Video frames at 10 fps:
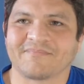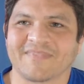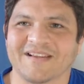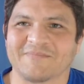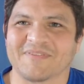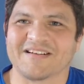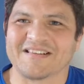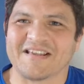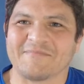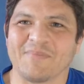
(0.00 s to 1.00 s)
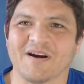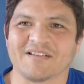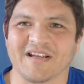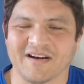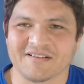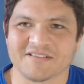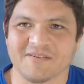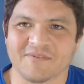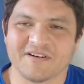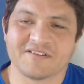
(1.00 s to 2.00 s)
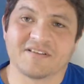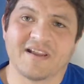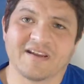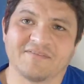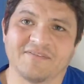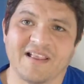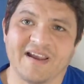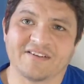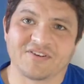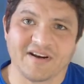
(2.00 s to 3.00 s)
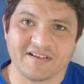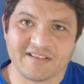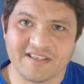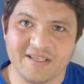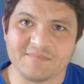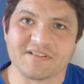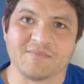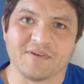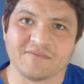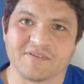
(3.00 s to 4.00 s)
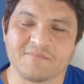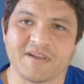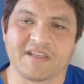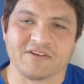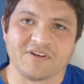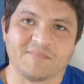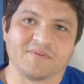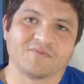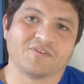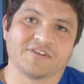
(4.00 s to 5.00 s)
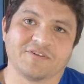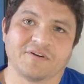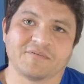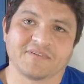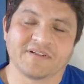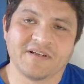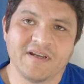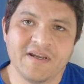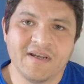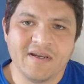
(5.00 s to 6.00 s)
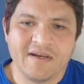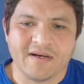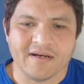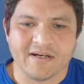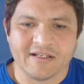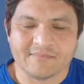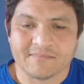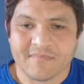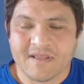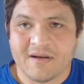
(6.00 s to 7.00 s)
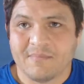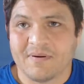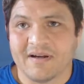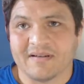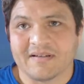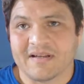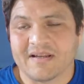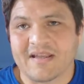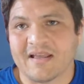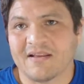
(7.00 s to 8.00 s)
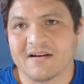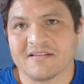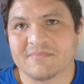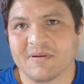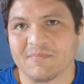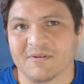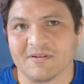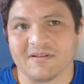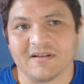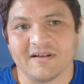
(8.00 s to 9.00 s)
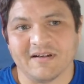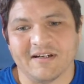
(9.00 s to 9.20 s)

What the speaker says: like that parterre stuff where you're just lying flat trying to keep someone from picking you up and roll you over. Uh, but yeah, a lot of these people